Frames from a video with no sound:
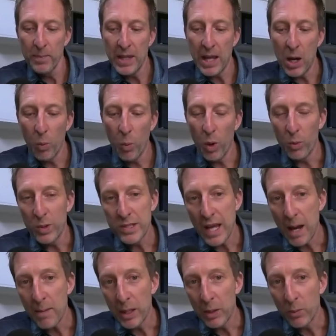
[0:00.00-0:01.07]
Now, what was
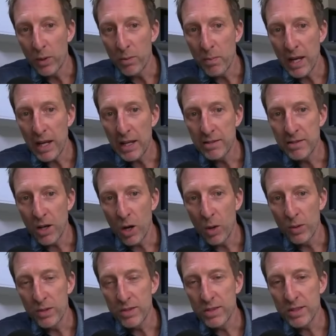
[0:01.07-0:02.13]
happening with me is that I
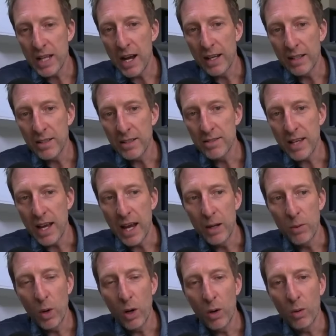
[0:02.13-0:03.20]
was starting to say,
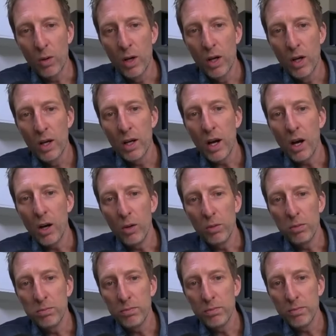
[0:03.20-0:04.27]
well,
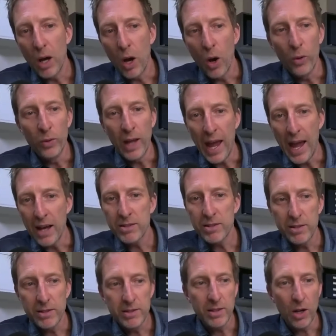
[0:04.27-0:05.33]
I'll own
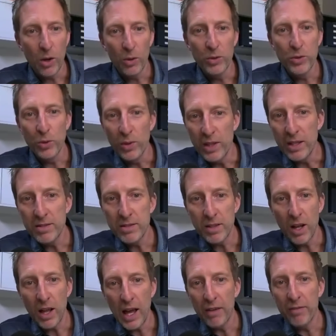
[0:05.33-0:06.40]
houses and I'll do this and
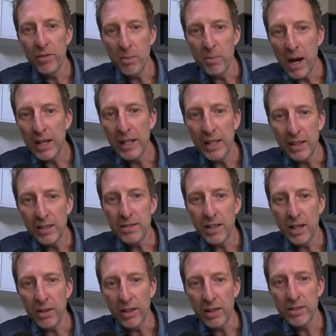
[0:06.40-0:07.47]
I'll have the money, et
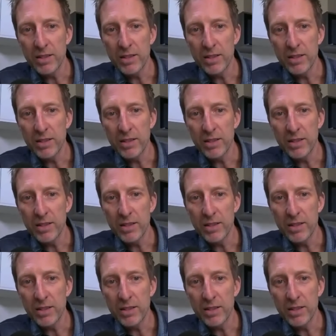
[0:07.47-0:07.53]
cetera, et